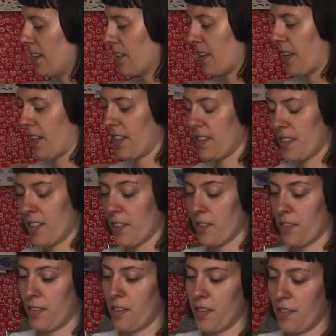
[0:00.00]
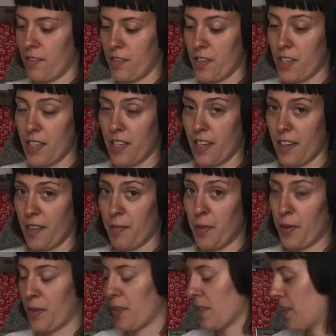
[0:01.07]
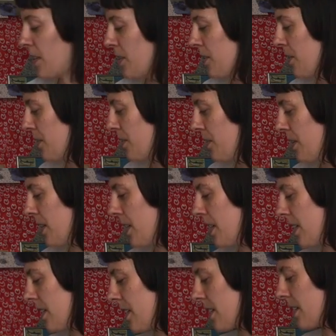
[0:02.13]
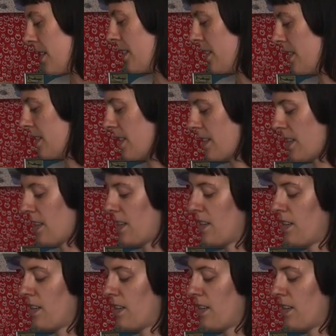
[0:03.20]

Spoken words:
Okay, so the first thing I'm going to do is,